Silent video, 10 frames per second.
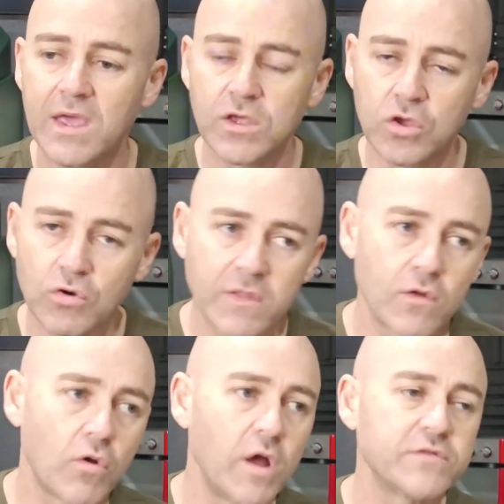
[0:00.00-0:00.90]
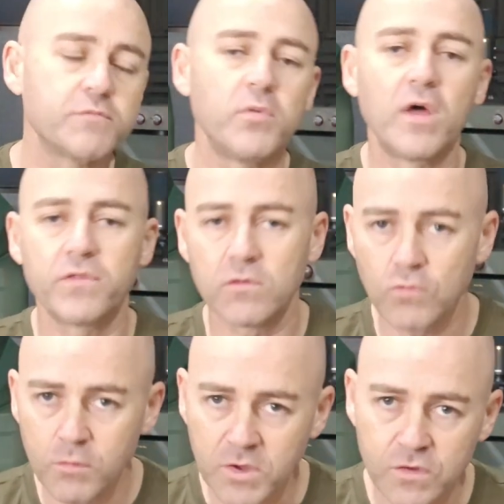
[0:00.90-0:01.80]
you're in the right spot, the
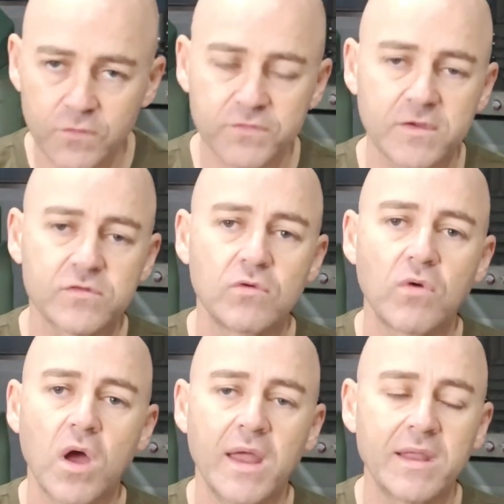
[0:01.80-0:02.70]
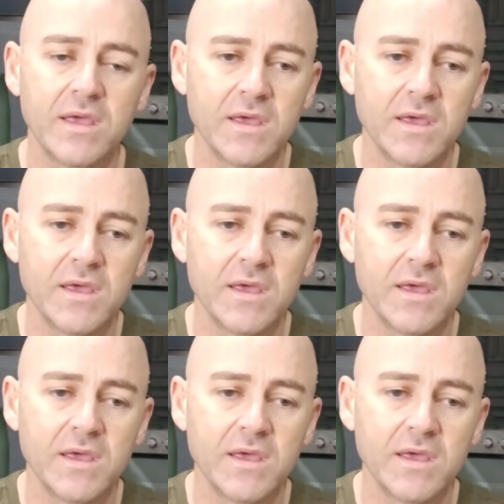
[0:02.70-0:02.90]
room acoustics are right.